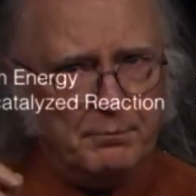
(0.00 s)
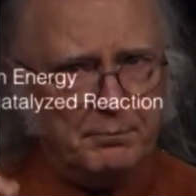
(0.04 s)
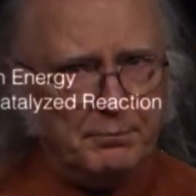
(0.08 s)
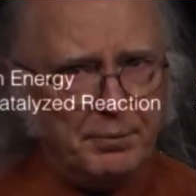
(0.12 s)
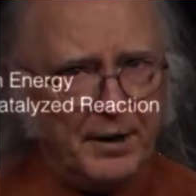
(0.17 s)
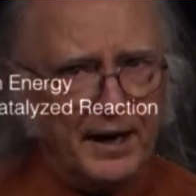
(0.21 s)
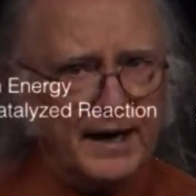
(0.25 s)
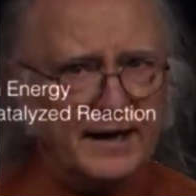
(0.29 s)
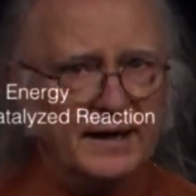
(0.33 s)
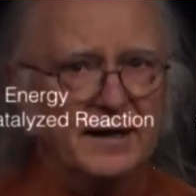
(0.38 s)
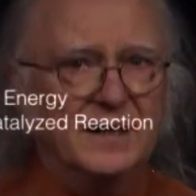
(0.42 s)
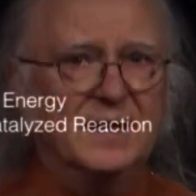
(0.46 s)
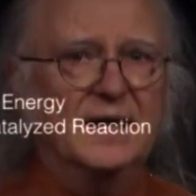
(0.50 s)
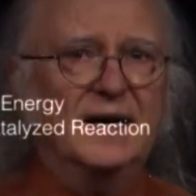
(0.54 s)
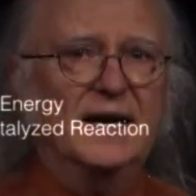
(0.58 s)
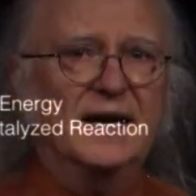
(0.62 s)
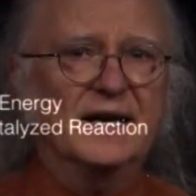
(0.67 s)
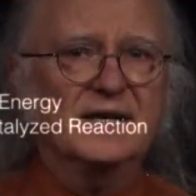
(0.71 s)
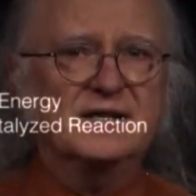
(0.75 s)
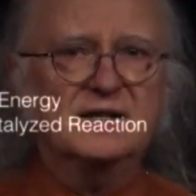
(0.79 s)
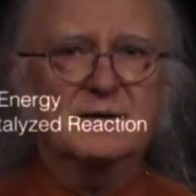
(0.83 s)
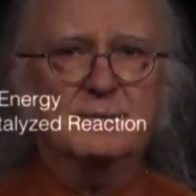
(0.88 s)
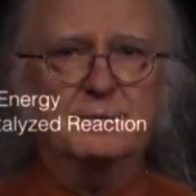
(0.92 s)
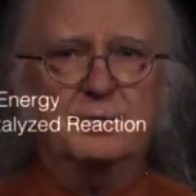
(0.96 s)
But
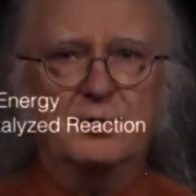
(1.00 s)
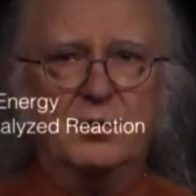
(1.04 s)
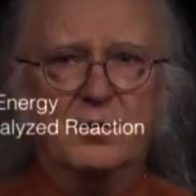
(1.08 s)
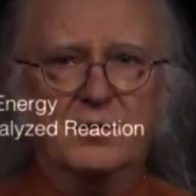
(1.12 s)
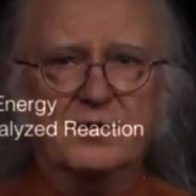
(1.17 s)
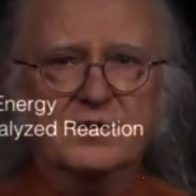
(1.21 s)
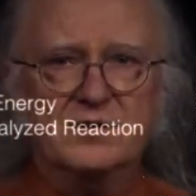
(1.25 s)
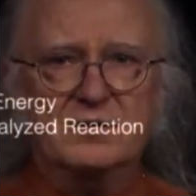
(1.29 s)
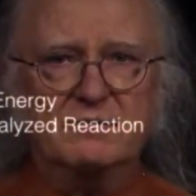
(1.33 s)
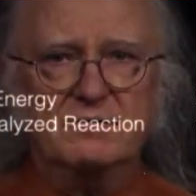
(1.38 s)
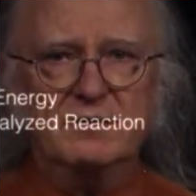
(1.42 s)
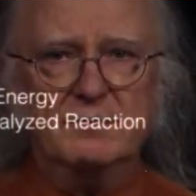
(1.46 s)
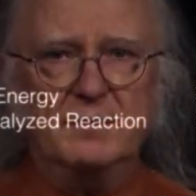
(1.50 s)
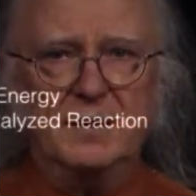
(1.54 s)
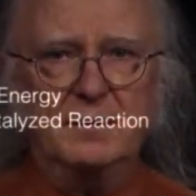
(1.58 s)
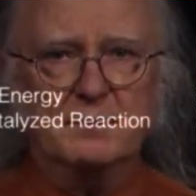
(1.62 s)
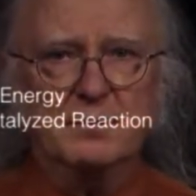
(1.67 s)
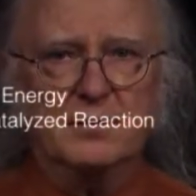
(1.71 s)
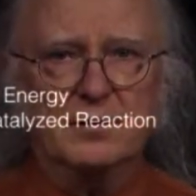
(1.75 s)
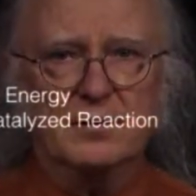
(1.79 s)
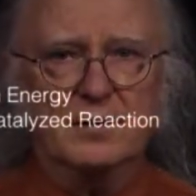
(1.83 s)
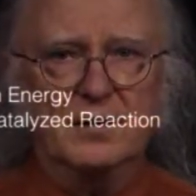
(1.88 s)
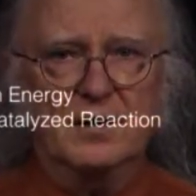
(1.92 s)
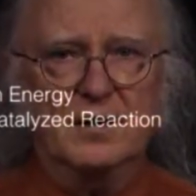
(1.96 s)
it's important to
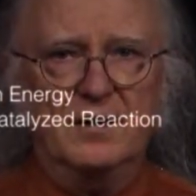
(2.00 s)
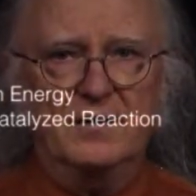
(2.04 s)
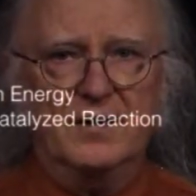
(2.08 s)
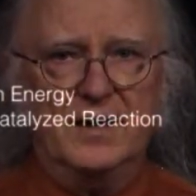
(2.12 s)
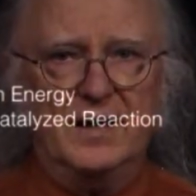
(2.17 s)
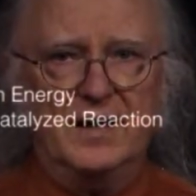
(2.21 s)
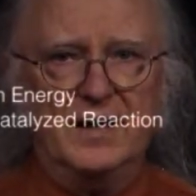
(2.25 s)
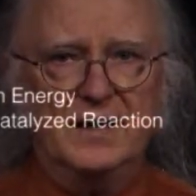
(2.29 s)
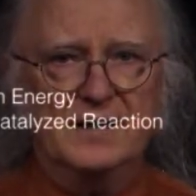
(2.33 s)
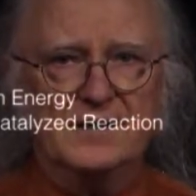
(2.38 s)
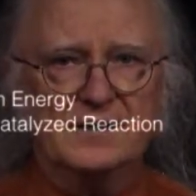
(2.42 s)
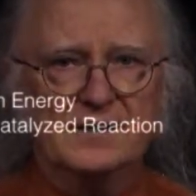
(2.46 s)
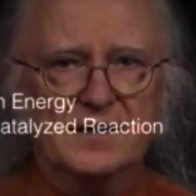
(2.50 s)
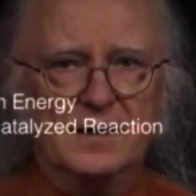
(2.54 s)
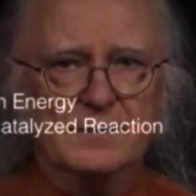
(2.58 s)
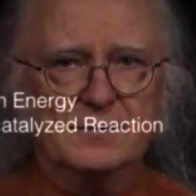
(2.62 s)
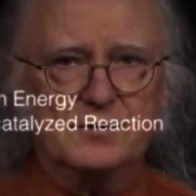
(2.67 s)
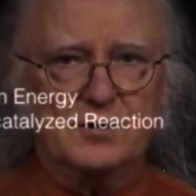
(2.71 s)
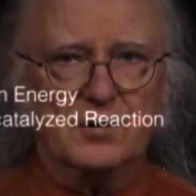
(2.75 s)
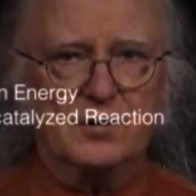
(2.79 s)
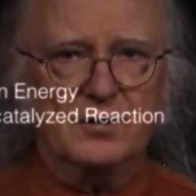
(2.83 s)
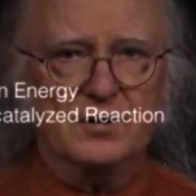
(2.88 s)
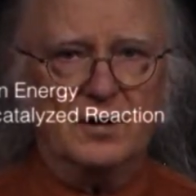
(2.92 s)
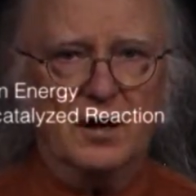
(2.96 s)
remember that
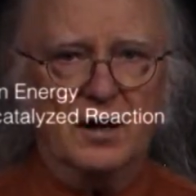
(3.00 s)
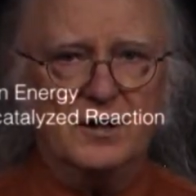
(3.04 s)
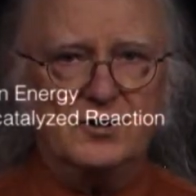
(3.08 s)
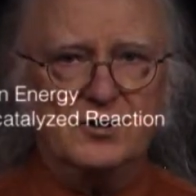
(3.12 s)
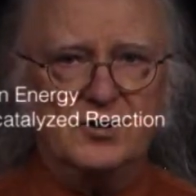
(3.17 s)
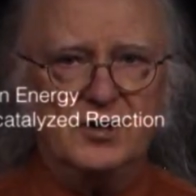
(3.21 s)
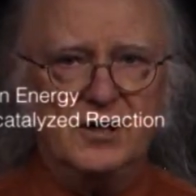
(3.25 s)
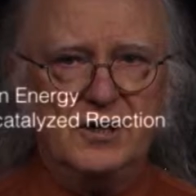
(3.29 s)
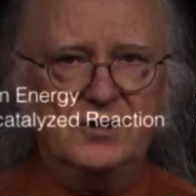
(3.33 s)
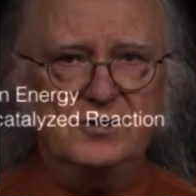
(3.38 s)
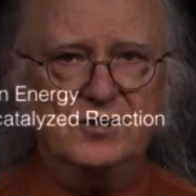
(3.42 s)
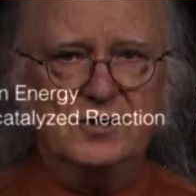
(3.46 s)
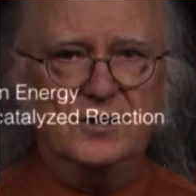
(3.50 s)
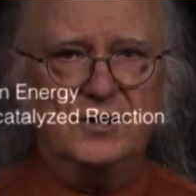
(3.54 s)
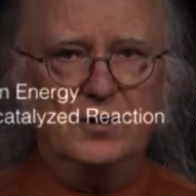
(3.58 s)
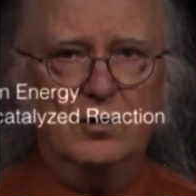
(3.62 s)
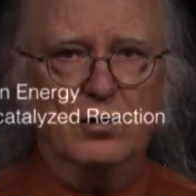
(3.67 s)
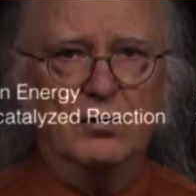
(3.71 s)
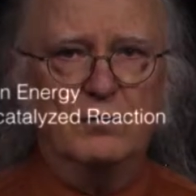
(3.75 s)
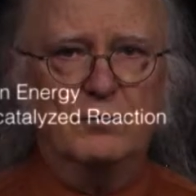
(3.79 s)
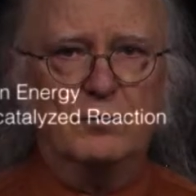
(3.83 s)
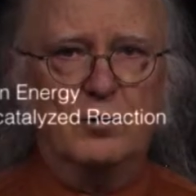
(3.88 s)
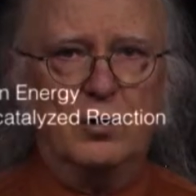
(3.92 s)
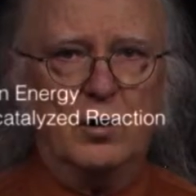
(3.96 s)
enzymes are not changing the
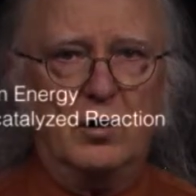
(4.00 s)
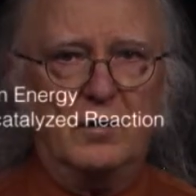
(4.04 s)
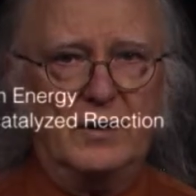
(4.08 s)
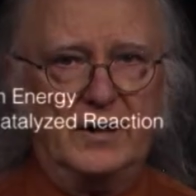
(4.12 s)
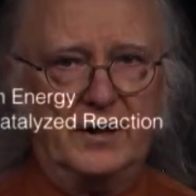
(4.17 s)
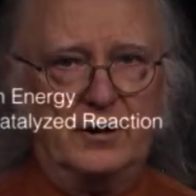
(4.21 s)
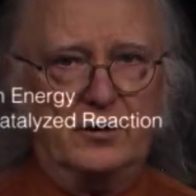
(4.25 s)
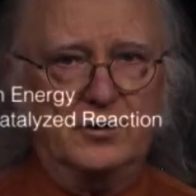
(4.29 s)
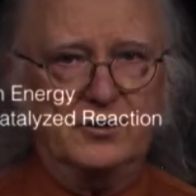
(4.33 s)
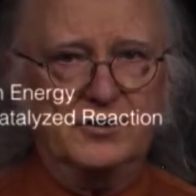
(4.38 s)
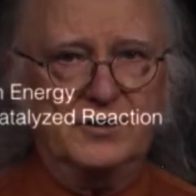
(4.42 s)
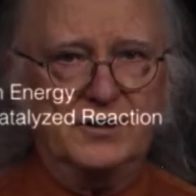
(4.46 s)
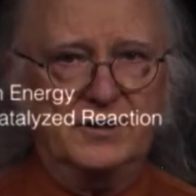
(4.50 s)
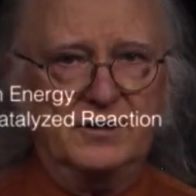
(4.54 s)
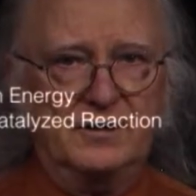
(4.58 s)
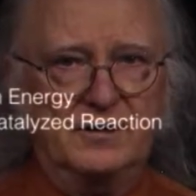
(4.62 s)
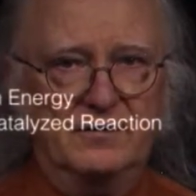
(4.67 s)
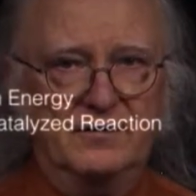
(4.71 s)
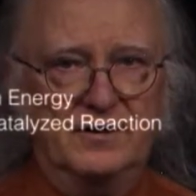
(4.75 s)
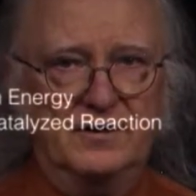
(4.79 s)
overall energy.